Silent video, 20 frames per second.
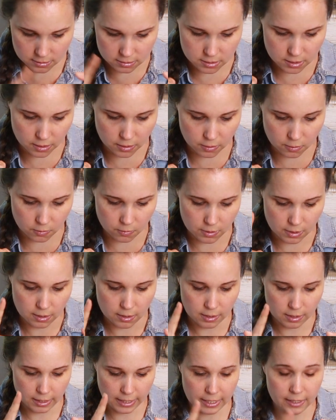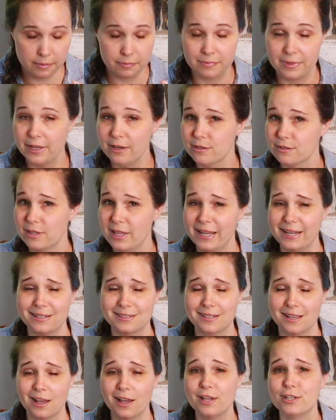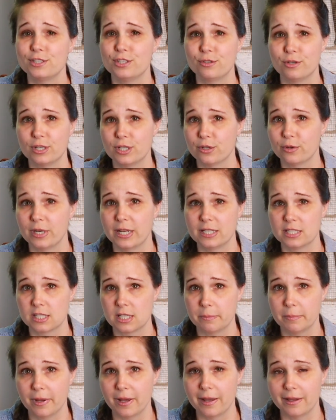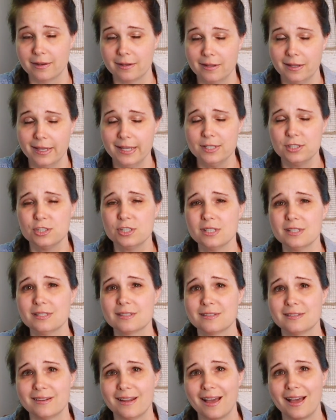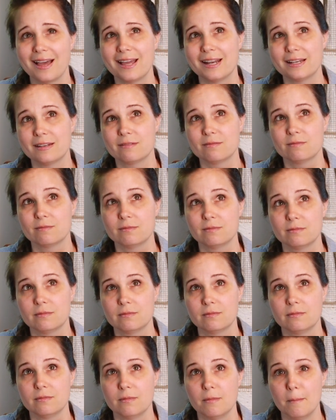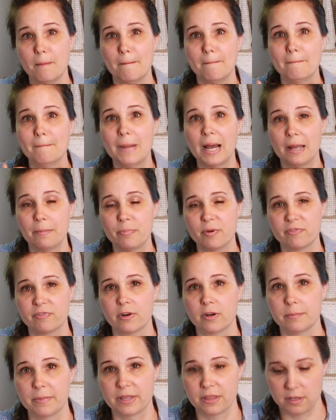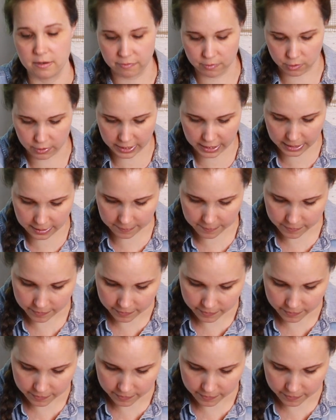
So, and there's like tons you can do in Instant Pot. It's just not my preferred method of cooking.